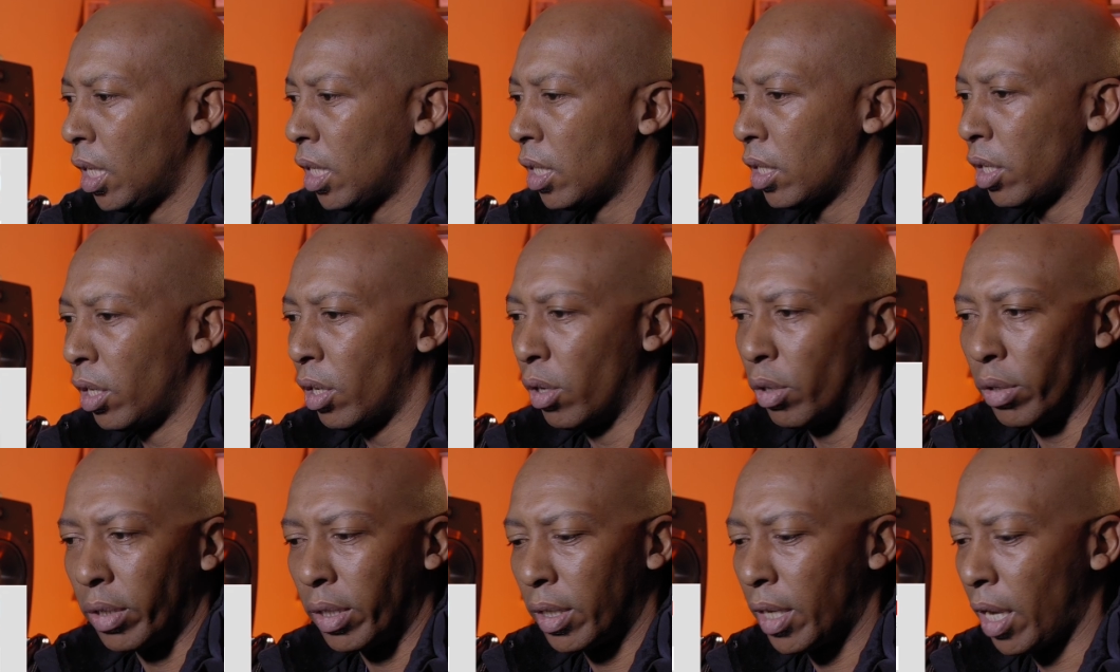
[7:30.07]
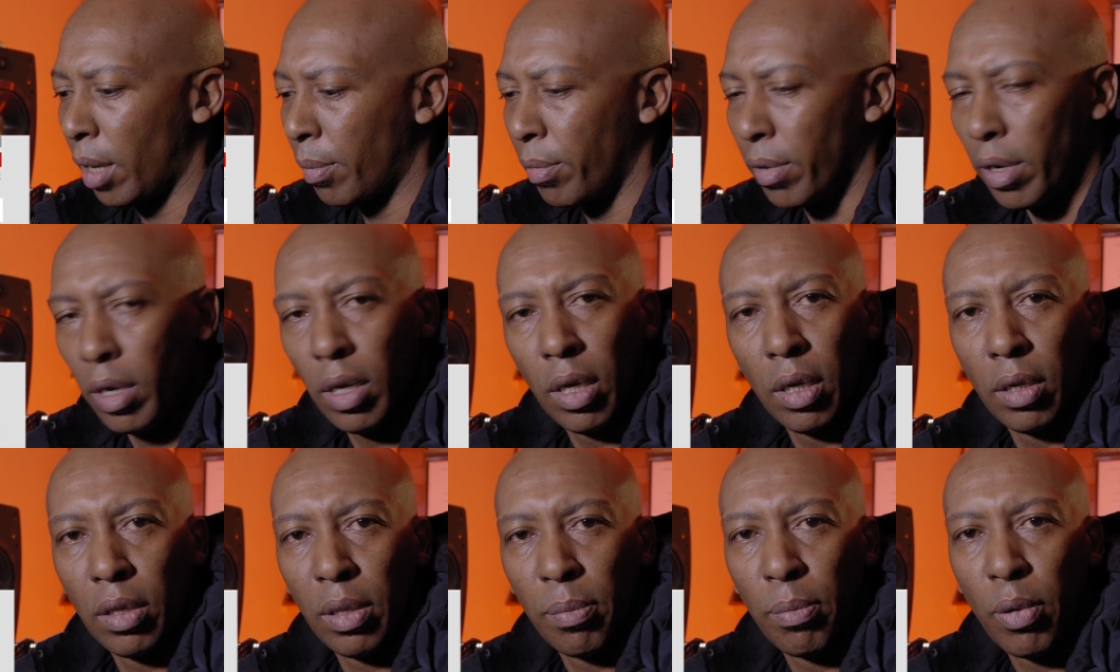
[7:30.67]

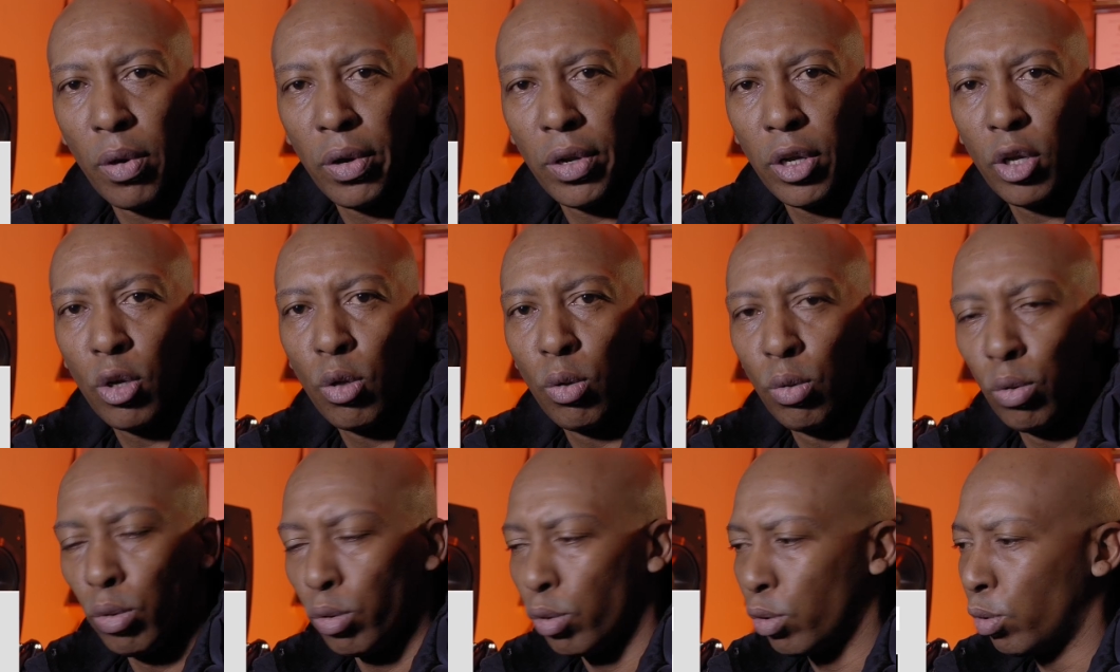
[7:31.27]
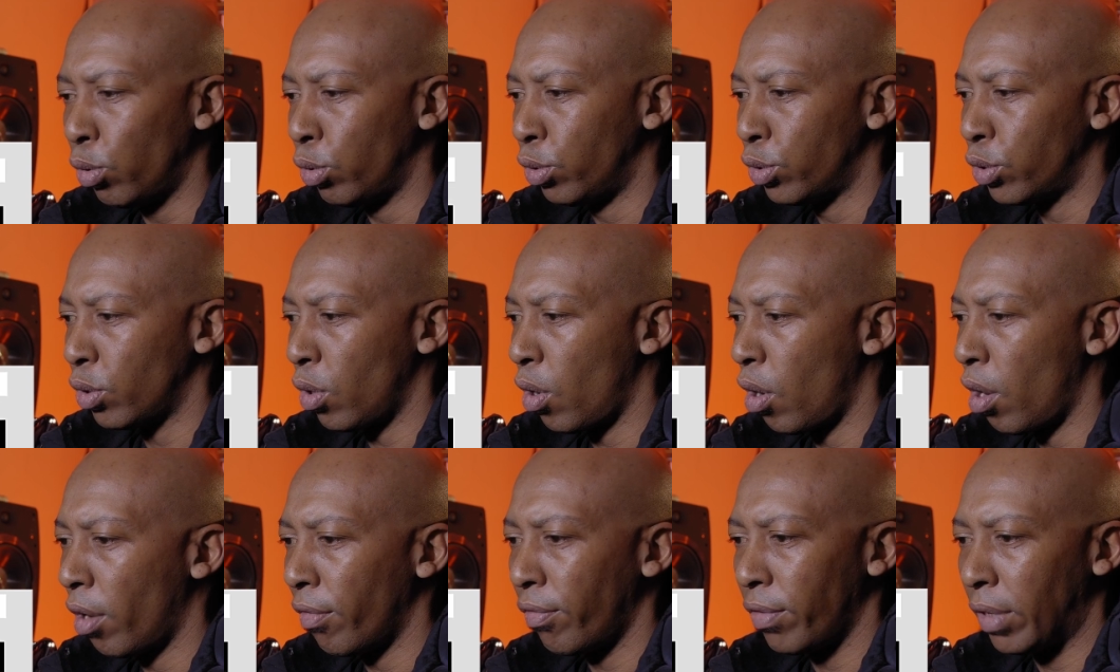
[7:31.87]
the body cools
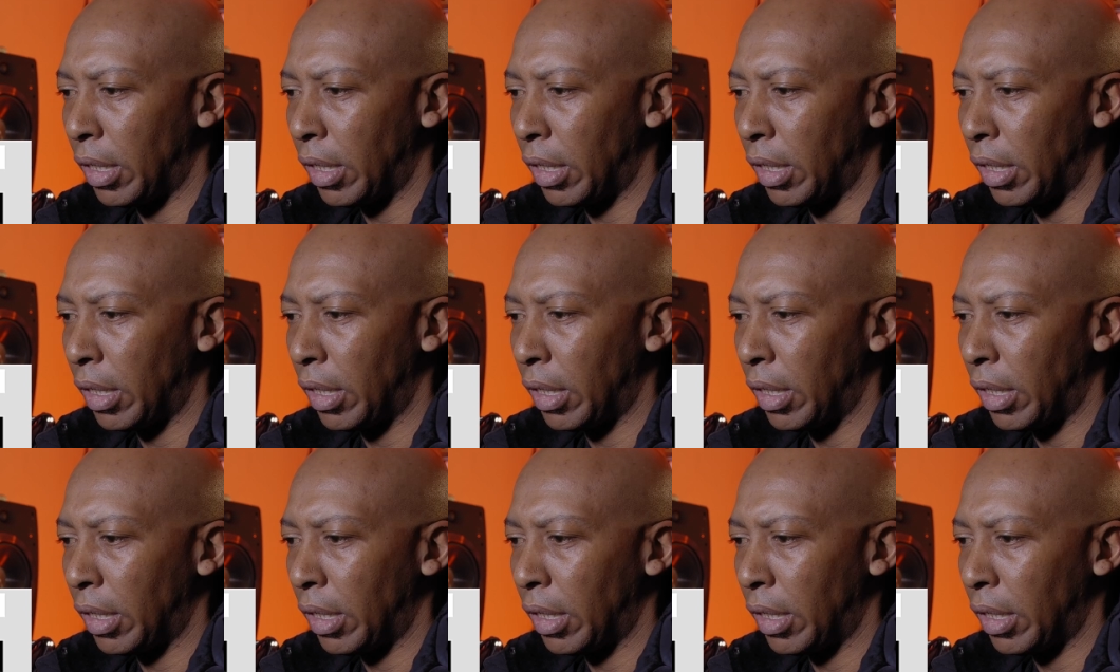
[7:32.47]
off,